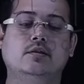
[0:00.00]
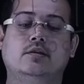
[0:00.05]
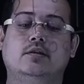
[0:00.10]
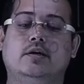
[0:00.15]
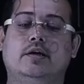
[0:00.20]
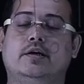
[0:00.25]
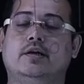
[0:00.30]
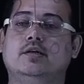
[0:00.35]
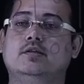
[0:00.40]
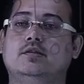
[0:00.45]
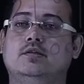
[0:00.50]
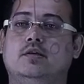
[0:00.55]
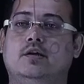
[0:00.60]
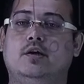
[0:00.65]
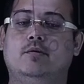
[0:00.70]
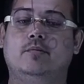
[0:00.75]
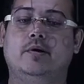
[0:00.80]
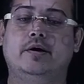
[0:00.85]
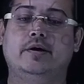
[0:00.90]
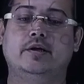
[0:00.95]
that is
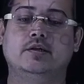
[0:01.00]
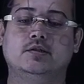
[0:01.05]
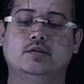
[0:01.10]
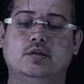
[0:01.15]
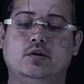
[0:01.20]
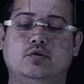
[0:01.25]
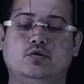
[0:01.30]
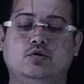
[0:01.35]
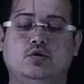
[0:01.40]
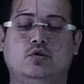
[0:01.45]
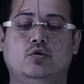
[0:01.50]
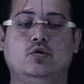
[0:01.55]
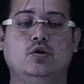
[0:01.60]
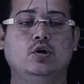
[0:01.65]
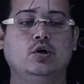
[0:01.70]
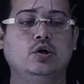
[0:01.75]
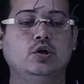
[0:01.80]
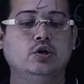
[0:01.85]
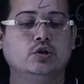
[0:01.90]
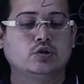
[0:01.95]
remainder 0 0.
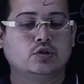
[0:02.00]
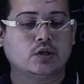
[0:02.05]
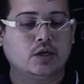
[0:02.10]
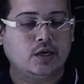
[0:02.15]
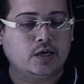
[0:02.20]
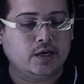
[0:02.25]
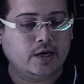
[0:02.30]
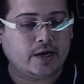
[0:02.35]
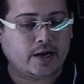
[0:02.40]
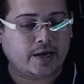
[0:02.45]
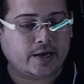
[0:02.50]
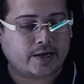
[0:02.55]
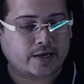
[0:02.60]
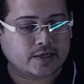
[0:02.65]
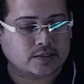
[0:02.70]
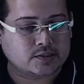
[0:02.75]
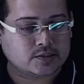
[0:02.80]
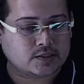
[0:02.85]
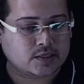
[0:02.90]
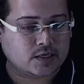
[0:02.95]
So here I
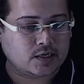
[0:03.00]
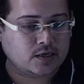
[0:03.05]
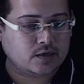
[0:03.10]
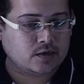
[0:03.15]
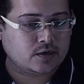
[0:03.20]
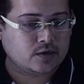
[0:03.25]
can say